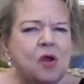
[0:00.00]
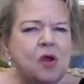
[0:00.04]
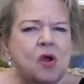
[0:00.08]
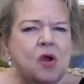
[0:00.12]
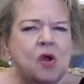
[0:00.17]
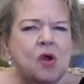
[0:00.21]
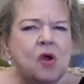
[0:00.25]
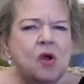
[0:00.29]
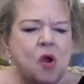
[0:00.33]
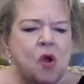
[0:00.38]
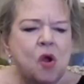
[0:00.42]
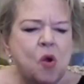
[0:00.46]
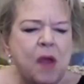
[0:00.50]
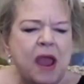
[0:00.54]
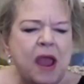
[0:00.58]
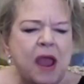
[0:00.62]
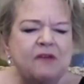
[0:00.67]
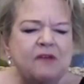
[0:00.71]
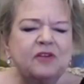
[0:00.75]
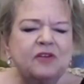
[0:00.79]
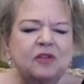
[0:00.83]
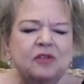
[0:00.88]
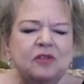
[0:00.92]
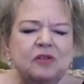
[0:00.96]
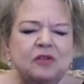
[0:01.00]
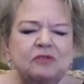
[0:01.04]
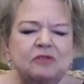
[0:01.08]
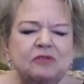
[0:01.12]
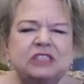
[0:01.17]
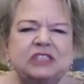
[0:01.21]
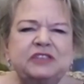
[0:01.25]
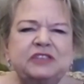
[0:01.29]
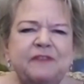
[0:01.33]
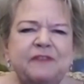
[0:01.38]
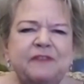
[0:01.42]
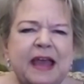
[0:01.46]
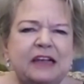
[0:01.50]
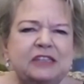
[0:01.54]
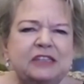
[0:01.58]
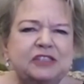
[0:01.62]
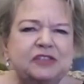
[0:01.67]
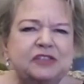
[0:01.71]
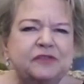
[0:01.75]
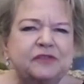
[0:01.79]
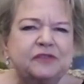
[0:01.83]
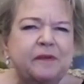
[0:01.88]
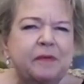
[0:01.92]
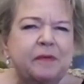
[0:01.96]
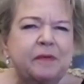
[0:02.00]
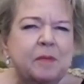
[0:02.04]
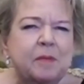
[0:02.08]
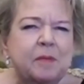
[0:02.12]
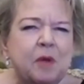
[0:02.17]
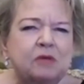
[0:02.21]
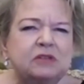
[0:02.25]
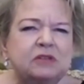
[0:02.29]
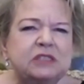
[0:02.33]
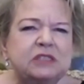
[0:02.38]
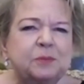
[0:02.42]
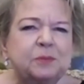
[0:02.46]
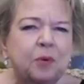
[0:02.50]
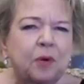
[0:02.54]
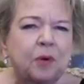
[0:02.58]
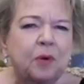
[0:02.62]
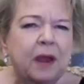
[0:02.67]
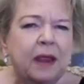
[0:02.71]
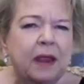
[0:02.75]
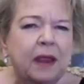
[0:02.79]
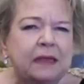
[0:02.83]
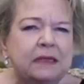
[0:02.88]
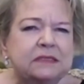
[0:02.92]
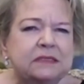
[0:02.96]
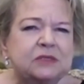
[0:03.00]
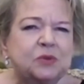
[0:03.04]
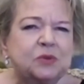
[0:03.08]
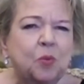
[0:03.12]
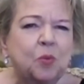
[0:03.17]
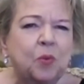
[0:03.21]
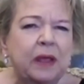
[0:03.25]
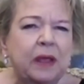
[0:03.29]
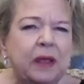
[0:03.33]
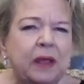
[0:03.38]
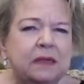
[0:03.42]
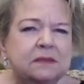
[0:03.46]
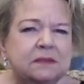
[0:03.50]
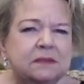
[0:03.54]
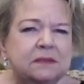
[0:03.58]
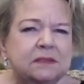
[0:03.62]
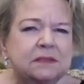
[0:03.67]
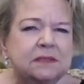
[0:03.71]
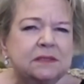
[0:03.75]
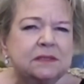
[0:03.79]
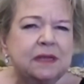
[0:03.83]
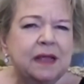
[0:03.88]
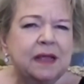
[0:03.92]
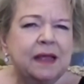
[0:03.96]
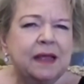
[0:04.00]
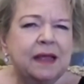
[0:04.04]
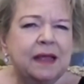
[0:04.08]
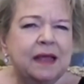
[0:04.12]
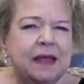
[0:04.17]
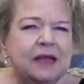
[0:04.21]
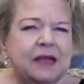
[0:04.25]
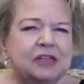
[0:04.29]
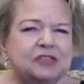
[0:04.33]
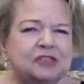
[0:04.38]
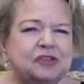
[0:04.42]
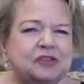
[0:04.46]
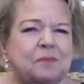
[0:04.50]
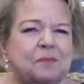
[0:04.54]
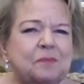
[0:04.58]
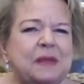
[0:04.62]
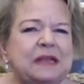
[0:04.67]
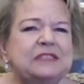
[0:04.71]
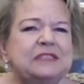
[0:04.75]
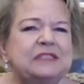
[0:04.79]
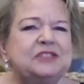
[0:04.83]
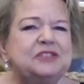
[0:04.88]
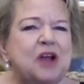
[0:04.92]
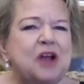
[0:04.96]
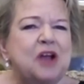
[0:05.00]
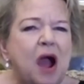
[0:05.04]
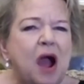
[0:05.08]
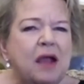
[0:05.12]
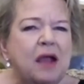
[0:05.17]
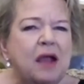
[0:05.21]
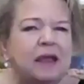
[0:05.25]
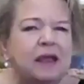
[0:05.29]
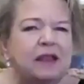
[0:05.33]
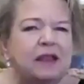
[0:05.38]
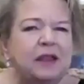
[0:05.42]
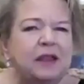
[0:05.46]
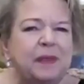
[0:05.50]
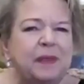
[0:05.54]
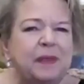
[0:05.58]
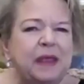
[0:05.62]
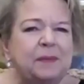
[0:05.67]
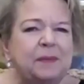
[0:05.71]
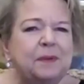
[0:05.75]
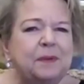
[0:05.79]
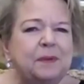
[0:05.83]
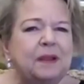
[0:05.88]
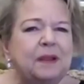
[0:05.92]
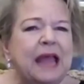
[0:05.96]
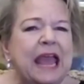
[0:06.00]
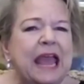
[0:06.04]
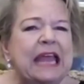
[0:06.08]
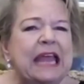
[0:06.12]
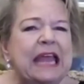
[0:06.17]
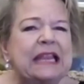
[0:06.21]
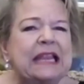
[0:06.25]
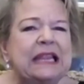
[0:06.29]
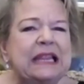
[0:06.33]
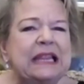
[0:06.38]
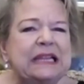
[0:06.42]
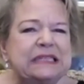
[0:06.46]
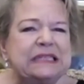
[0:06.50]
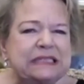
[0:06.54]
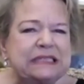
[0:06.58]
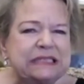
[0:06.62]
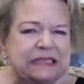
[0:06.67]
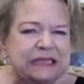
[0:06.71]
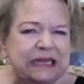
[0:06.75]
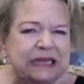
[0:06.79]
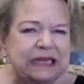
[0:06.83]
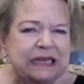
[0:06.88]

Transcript: Whoever learns faster from the most brains wins. So it means talking to people and listening.